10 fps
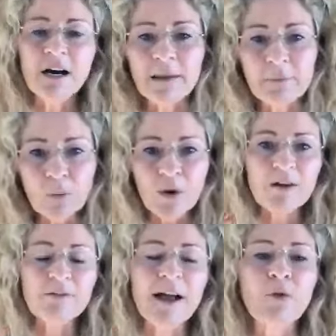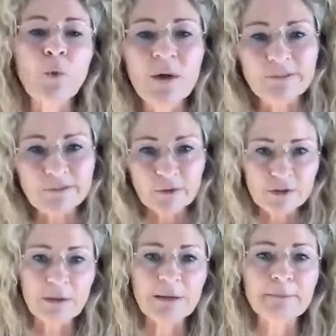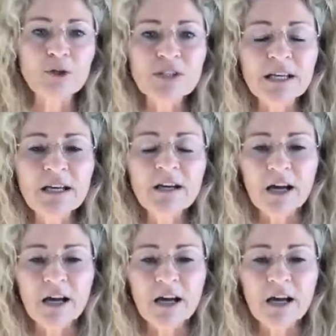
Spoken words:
I'm aware of how the wind feels on my body.